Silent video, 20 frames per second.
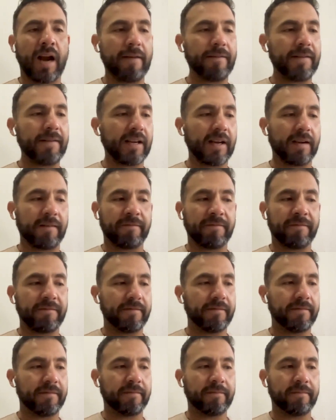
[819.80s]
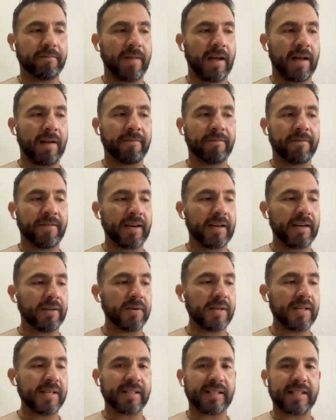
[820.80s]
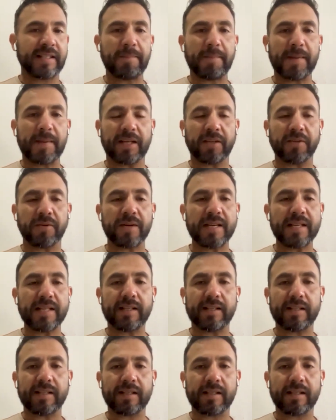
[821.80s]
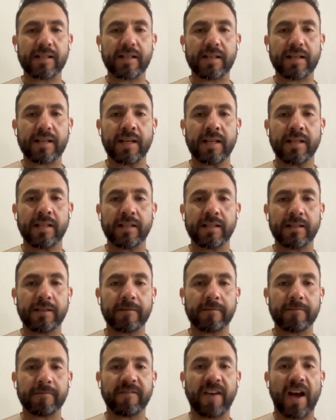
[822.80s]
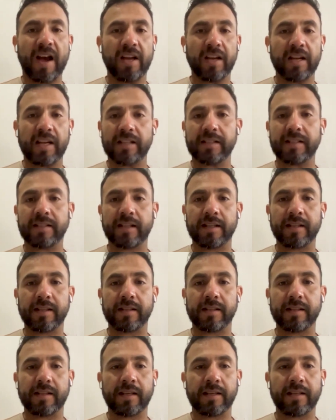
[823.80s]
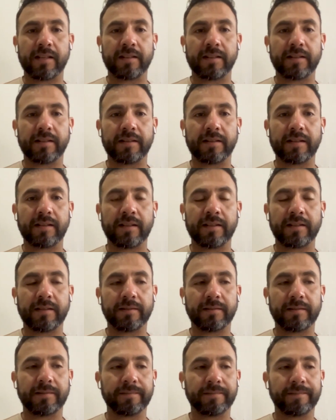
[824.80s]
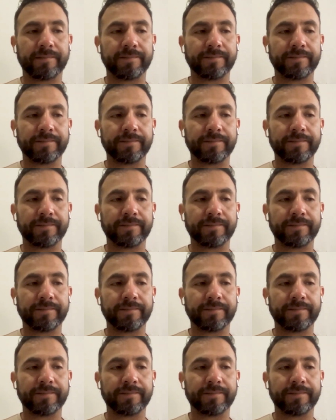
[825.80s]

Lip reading: having a very steep increase in violence and